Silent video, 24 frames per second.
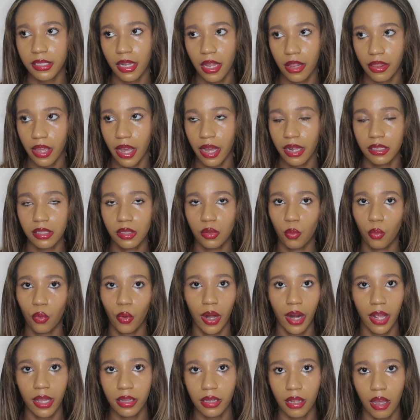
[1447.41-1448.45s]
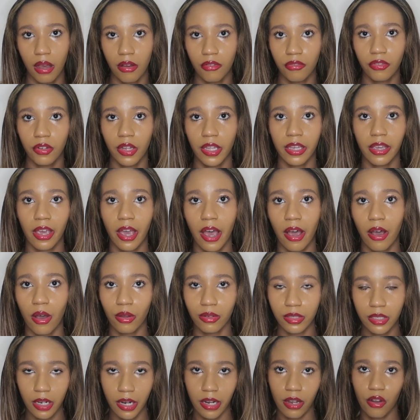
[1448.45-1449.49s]
and that's what I love. Like, how
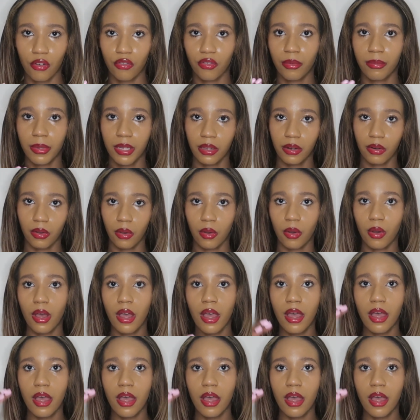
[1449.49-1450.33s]
did I go from a little